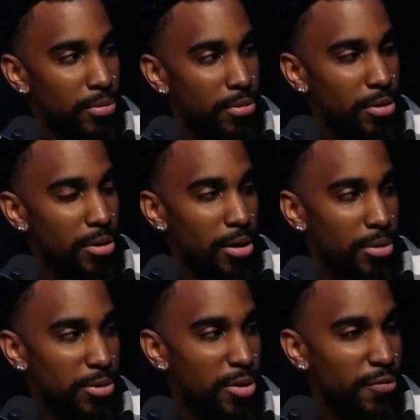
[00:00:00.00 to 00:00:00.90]

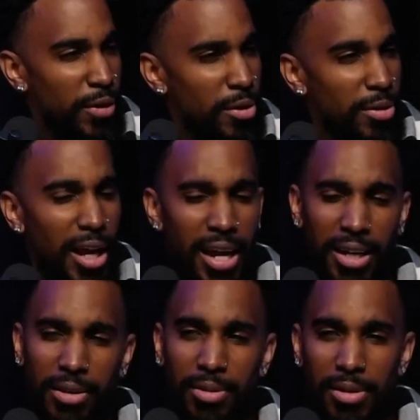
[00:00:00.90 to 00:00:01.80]
you feel like
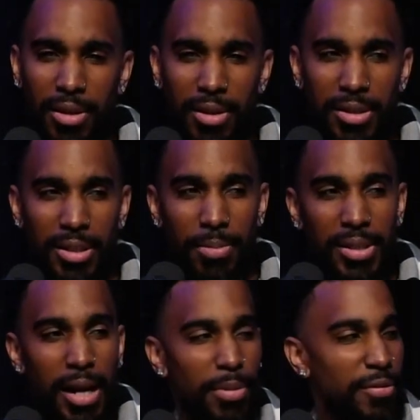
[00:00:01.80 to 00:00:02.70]
some
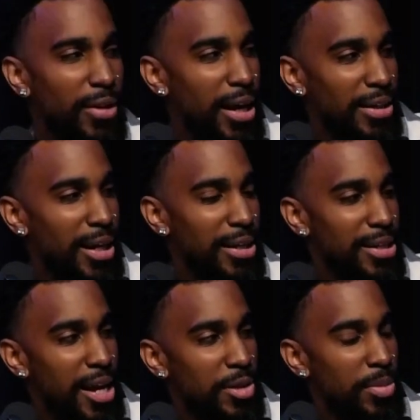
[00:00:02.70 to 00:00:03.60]
type of like not
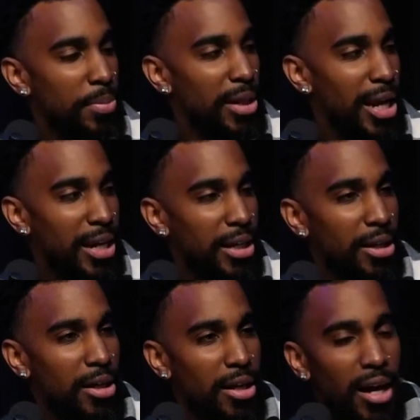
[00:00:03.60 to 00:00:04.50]
attachment, but like
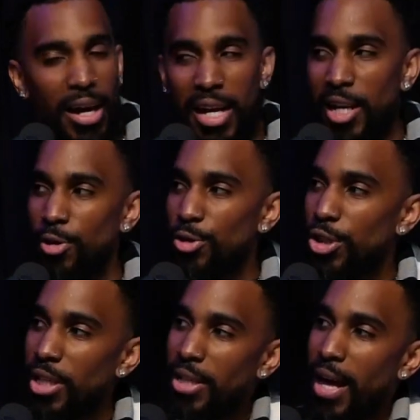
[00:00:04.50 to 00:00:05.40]
an
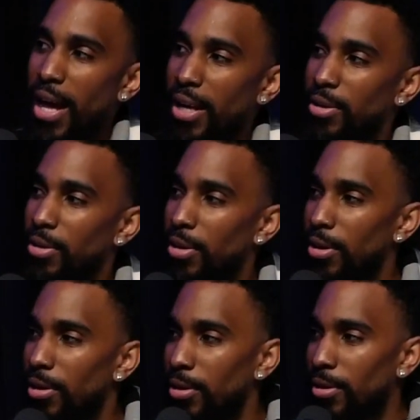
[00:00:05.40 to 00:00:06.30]
energy that
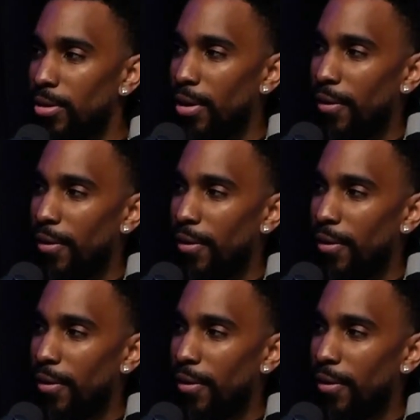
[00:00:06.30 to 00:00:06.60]
a